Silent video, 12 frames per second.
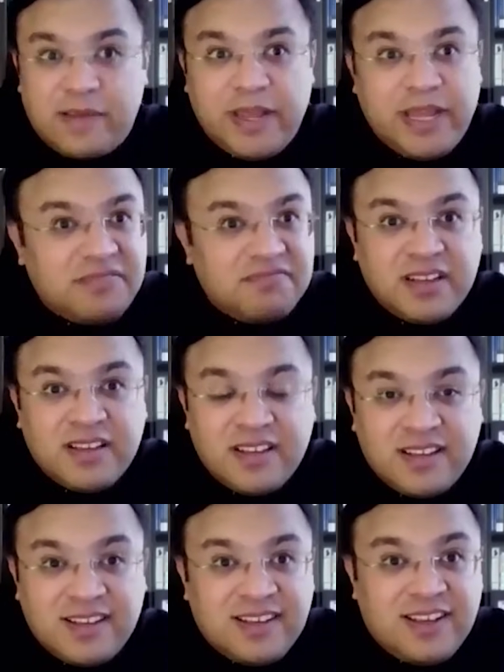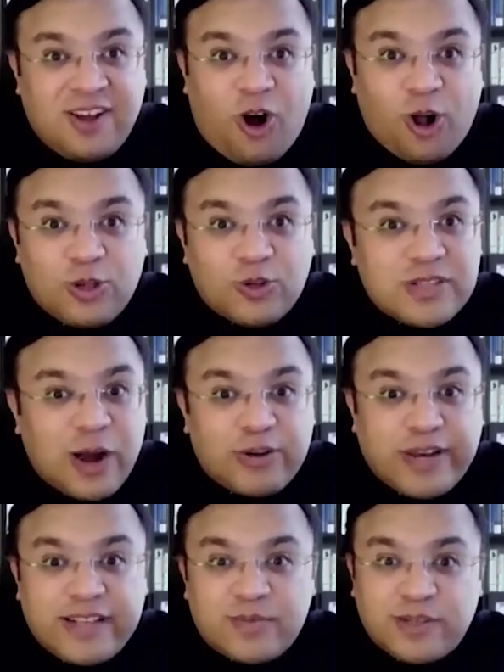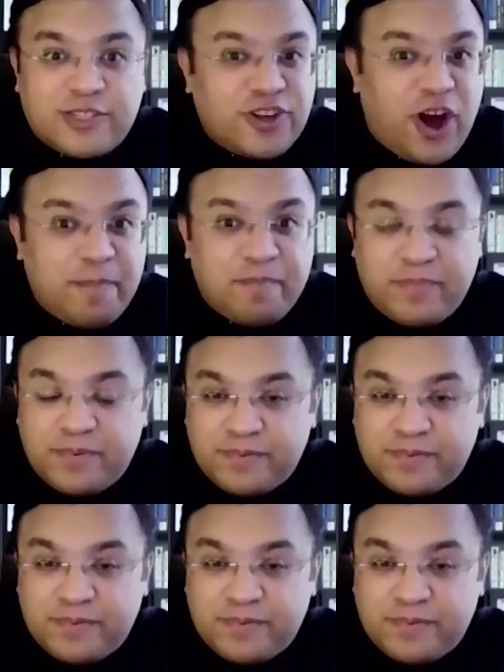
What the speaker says: I mean, all those outings will stop.